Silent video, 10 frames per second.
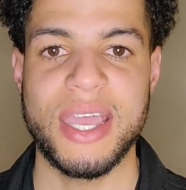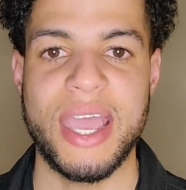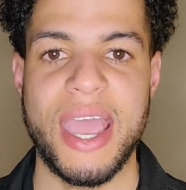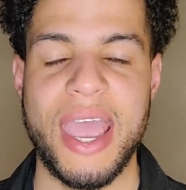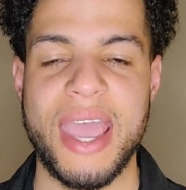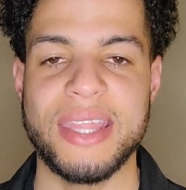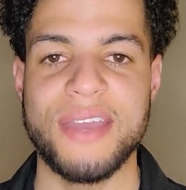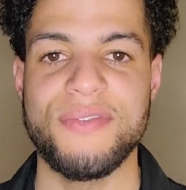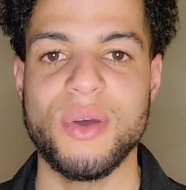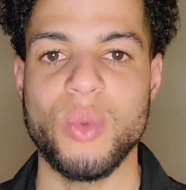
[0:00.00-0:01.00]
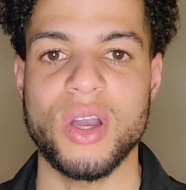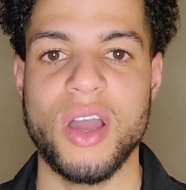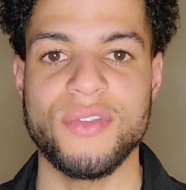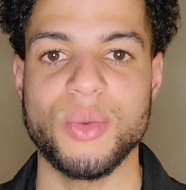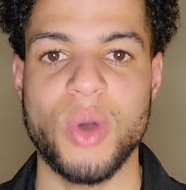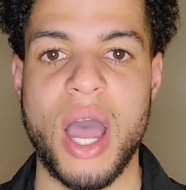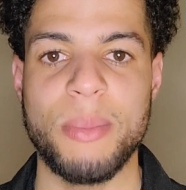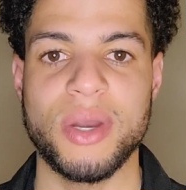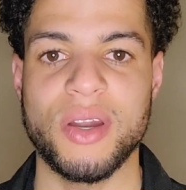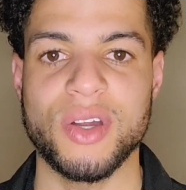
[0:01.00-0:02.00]
and they feel more comfortable
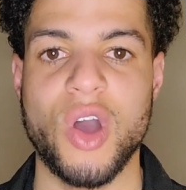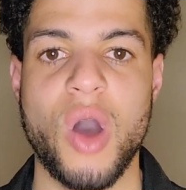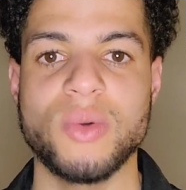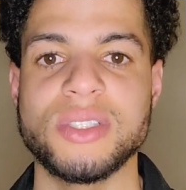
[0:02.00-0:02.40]
hopping on a call with